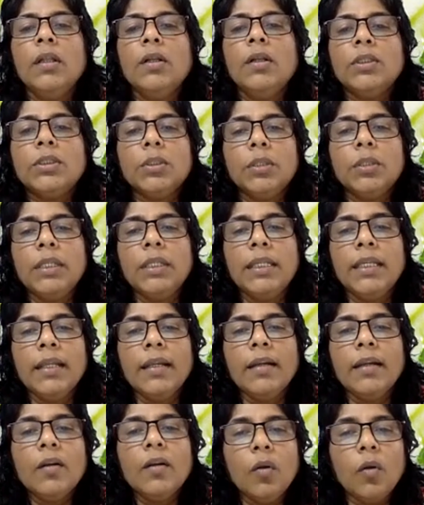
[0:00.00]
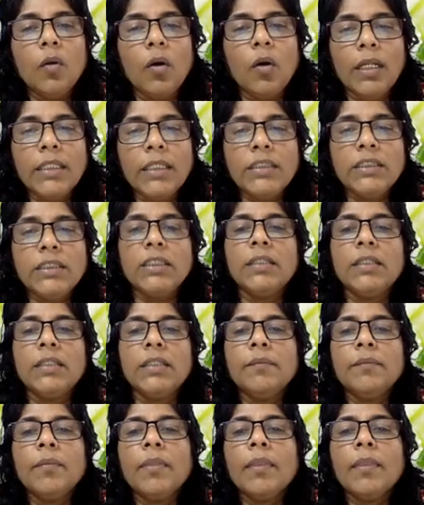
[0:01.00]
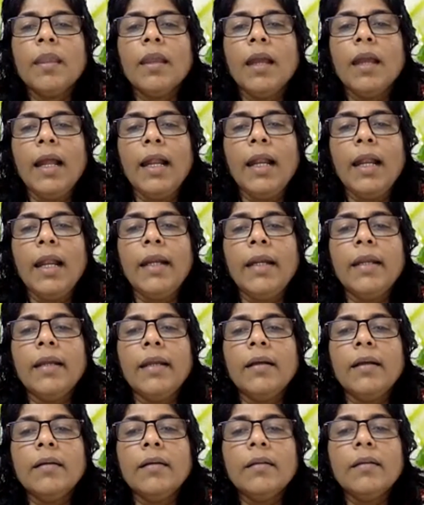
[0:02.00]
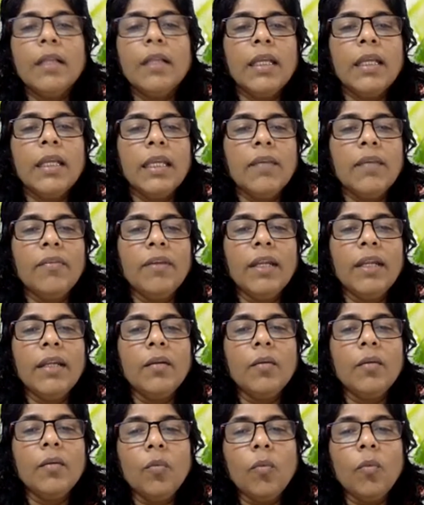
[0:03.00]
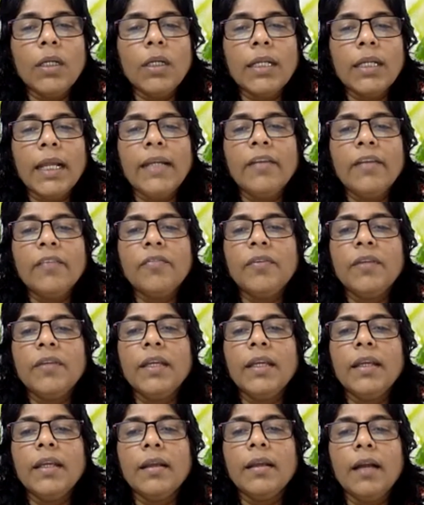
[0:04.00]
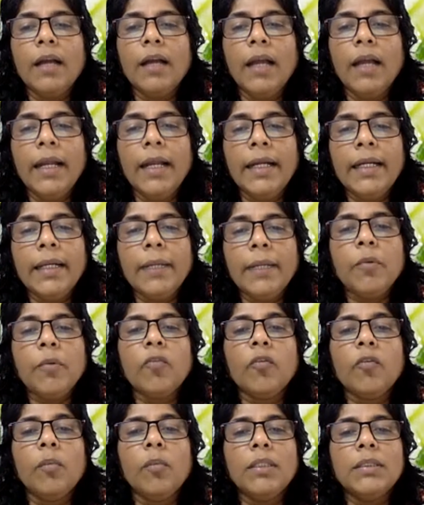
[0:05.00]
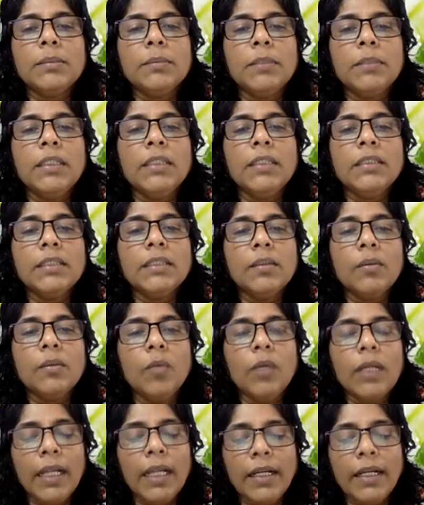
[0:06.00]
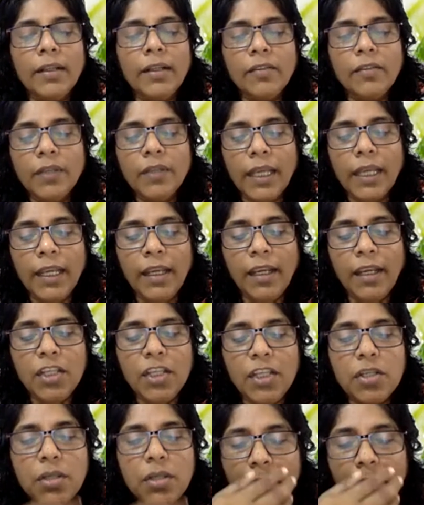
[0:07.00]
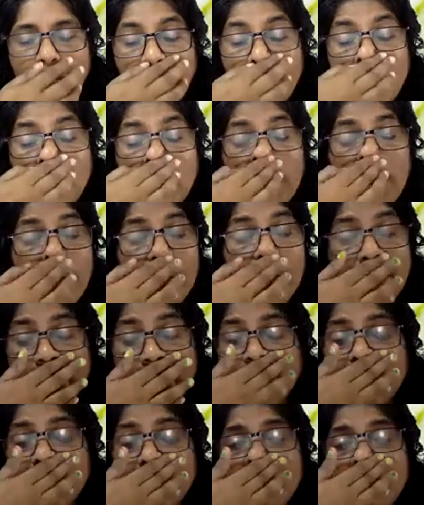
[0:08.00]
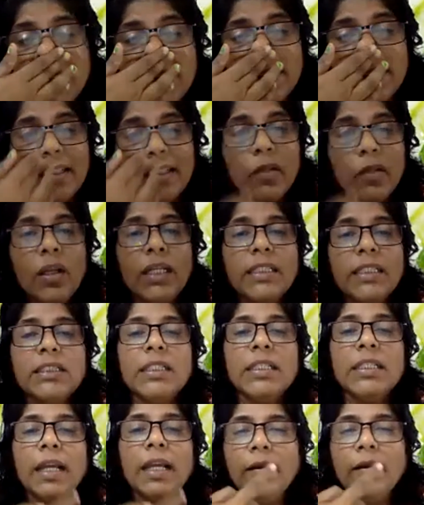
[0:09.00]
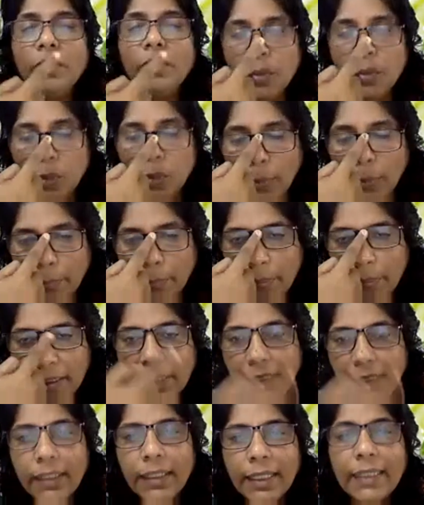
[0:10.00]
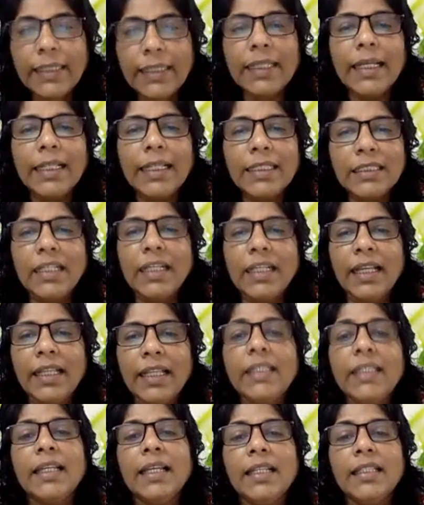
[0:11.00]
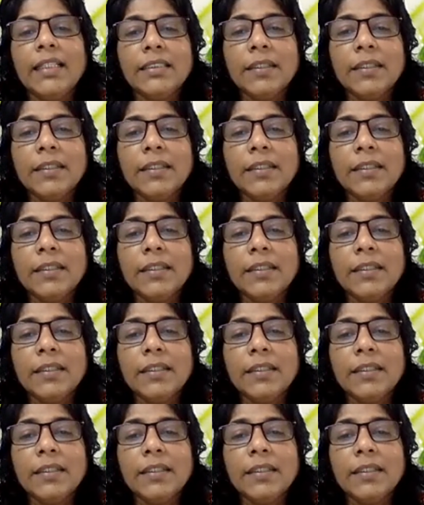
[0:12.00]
So here, knowledge and even what kind of a entry performance means what kind of a age and what kind of the knowledge you have to complete the 10th class or 9th class.